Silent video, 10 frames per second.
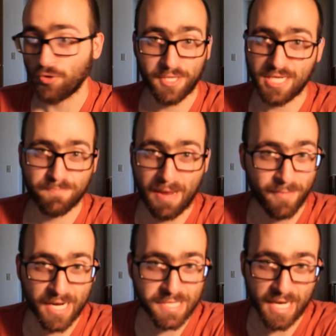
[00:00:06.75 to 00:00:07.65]
or at least by
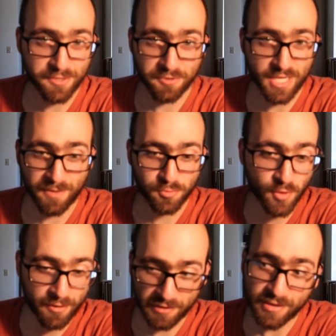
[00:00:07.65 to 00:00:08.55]
my standards, I'm
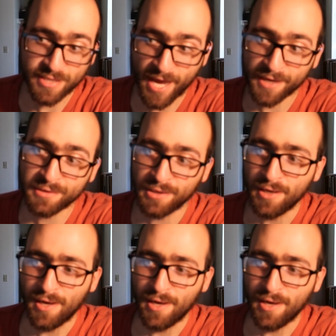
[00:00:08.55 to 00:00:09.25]
drowning in tags.